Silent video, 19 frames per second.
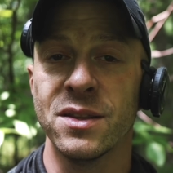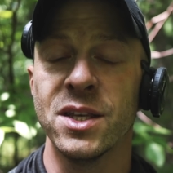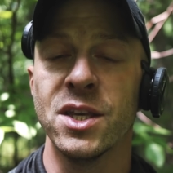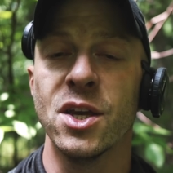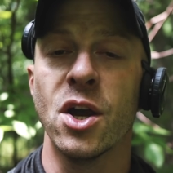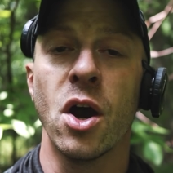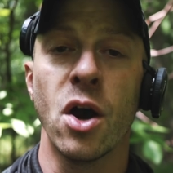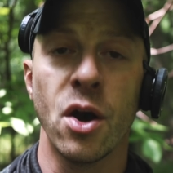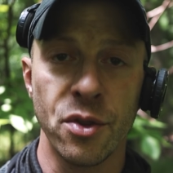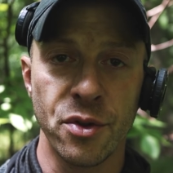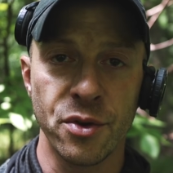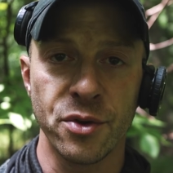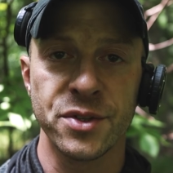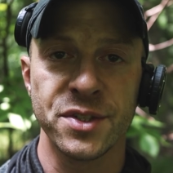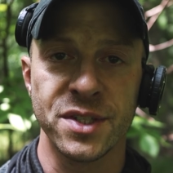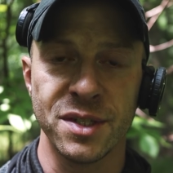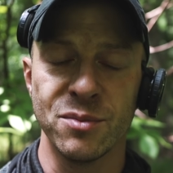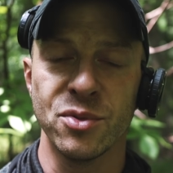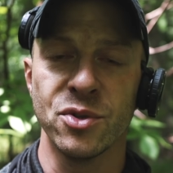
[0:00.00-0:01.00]
the other
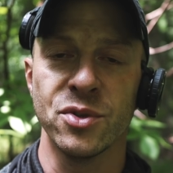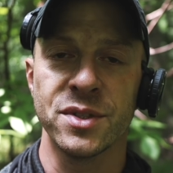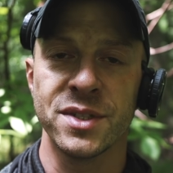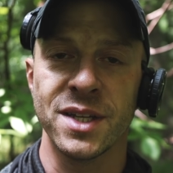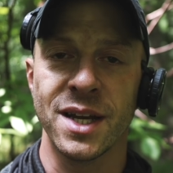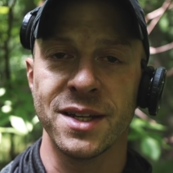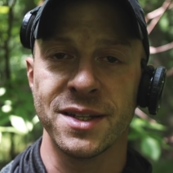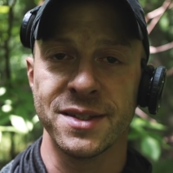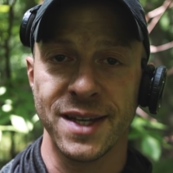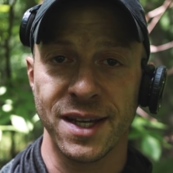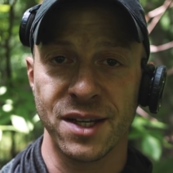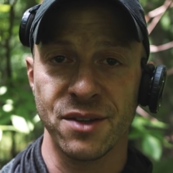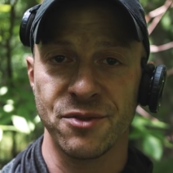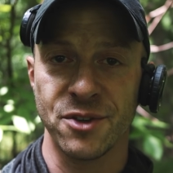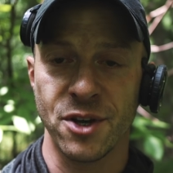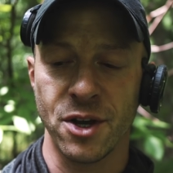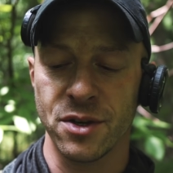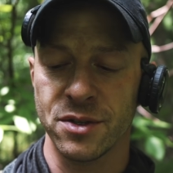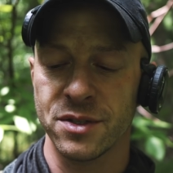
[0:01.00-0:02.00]
symbols on a deck
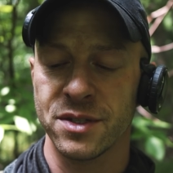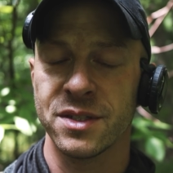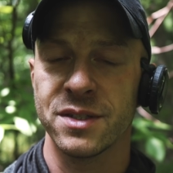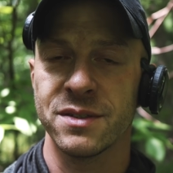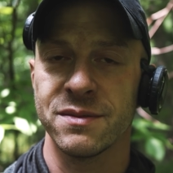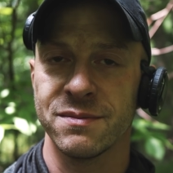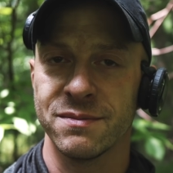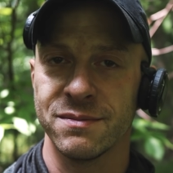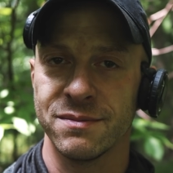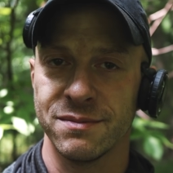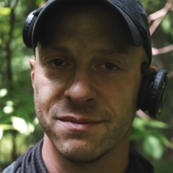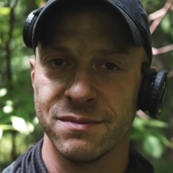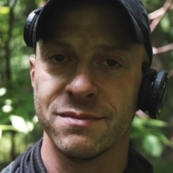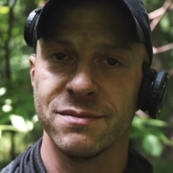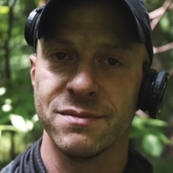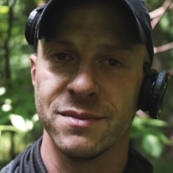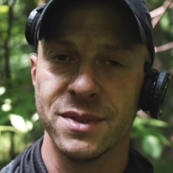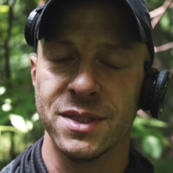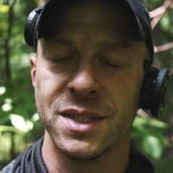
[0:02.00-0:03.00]
of cards.
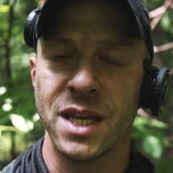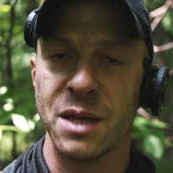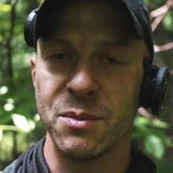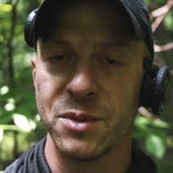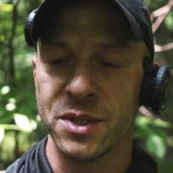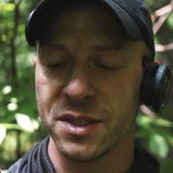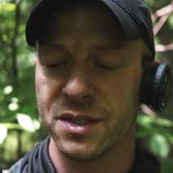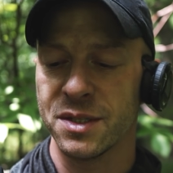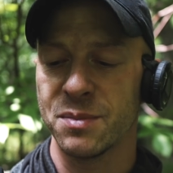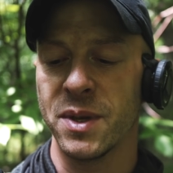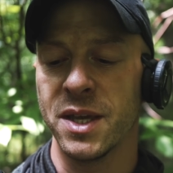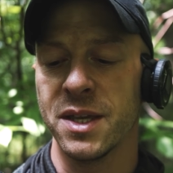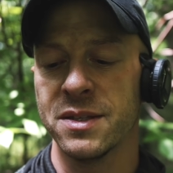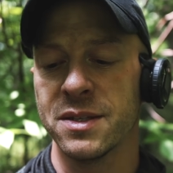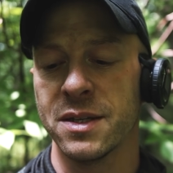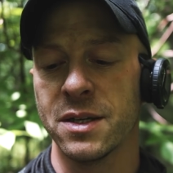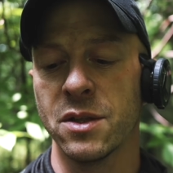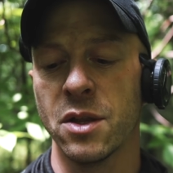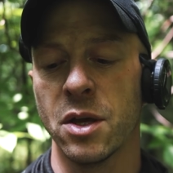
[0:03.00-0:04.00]
Diamonds,
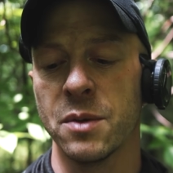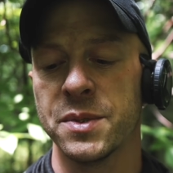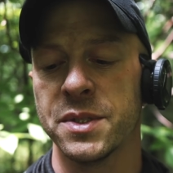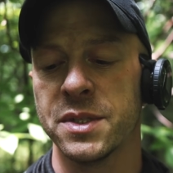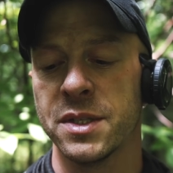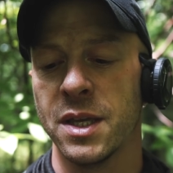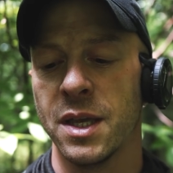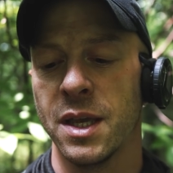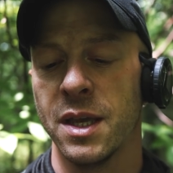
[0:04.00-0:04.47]
spades, and clubs.